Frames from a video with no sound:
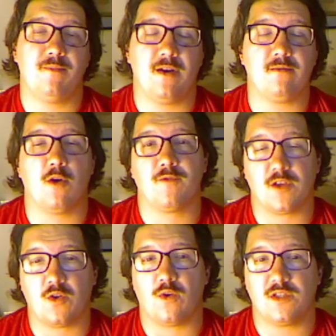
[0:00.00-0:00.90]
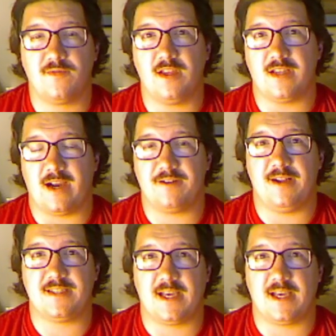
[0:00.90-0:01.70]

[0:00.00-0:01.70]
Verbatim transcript: but over the course of the entire 10